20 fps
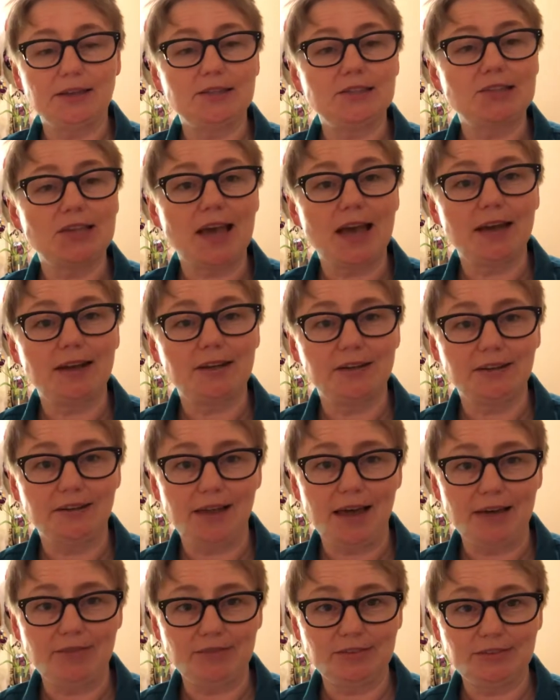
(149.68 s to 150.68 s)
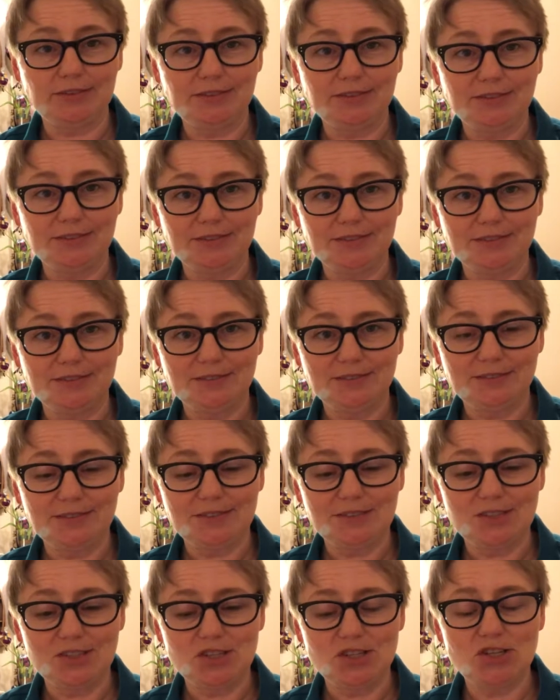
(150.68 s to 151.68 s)
10 and 11
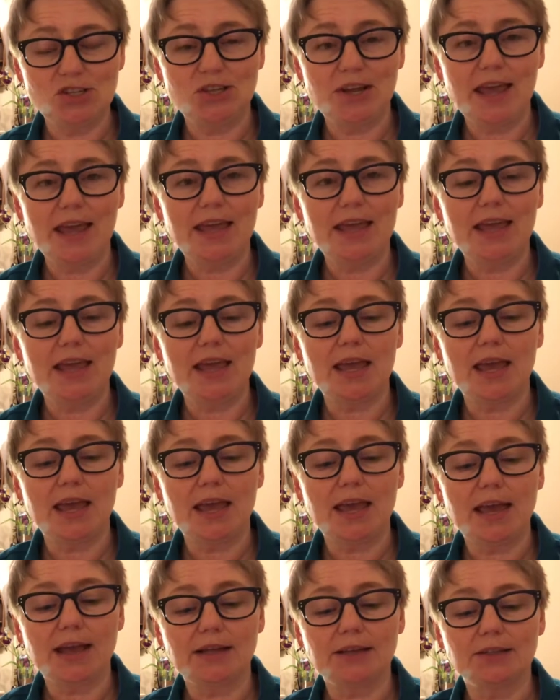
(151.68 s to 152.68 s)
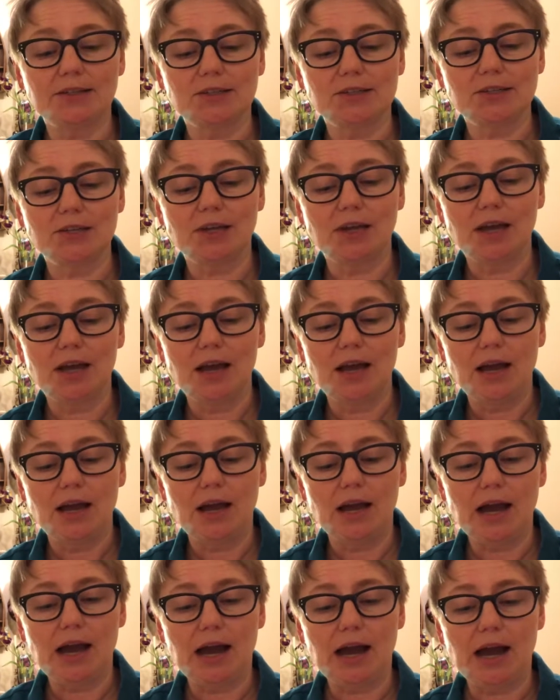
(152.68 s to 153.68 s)
today, and
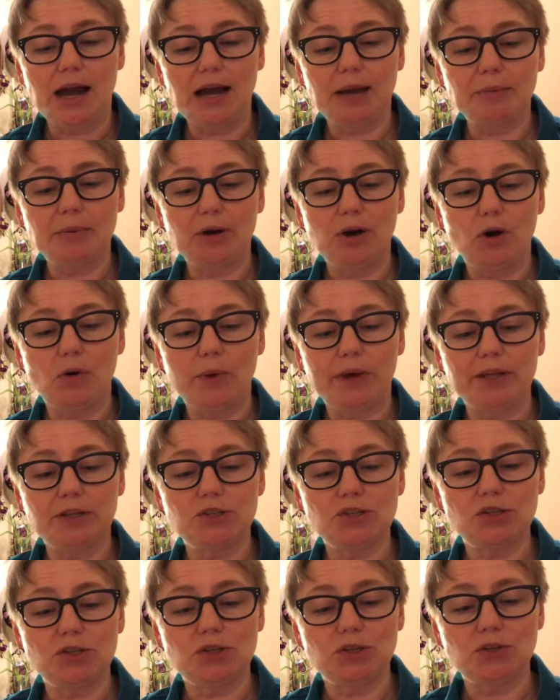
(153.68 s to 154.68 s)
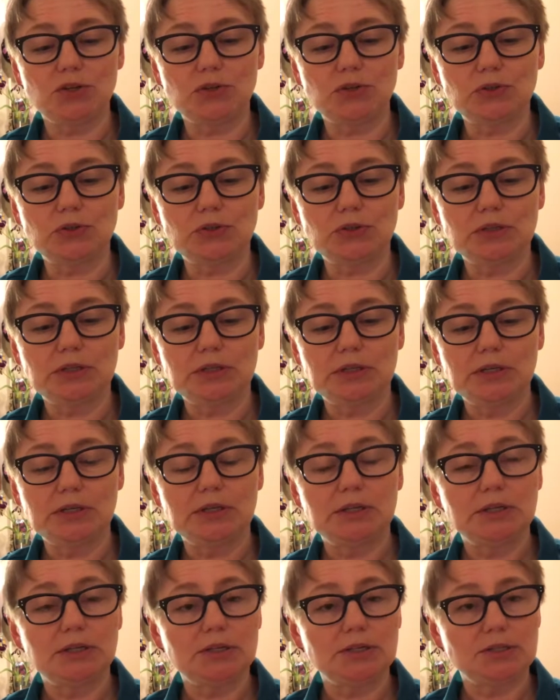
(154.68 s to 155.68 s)
I'm going to
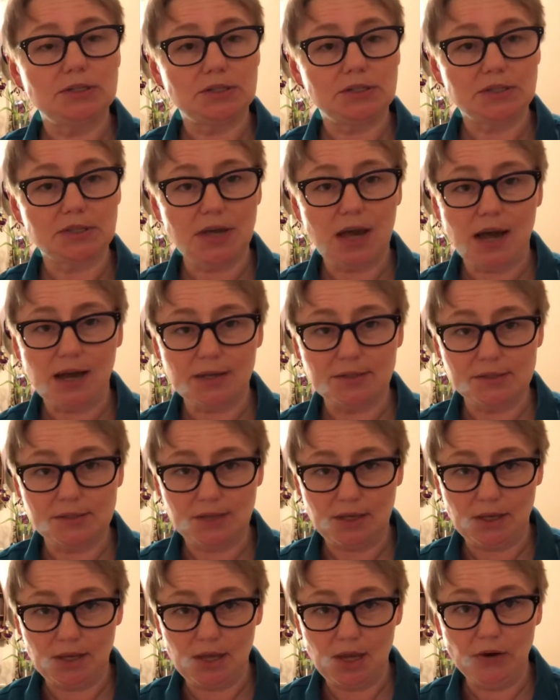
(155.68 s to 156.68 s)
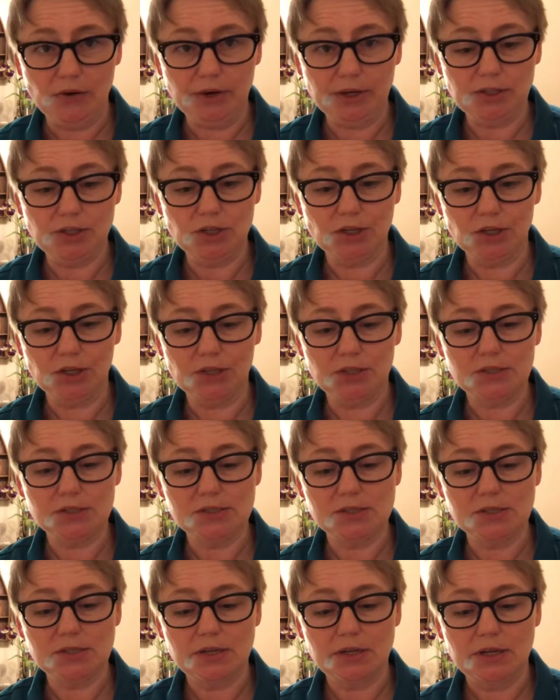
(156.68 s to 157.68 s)
discuss the
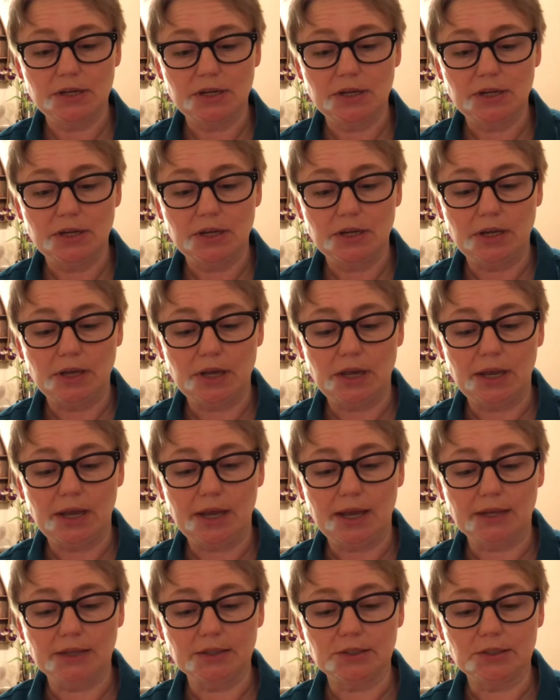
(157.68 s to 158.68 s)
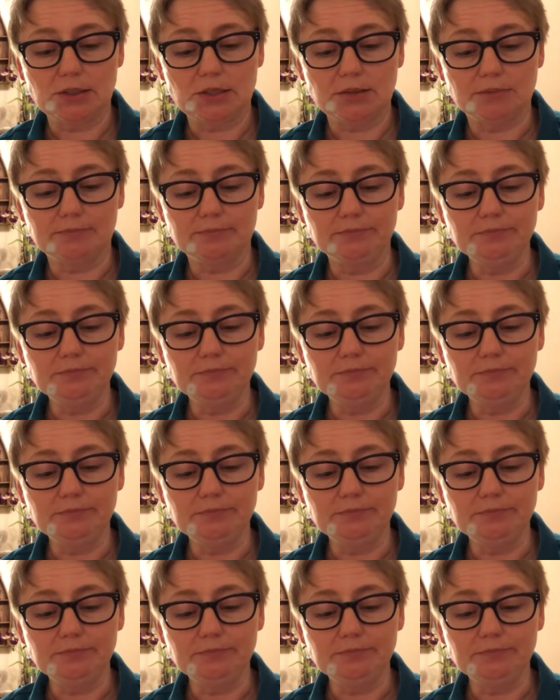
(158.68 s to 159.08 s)
characters and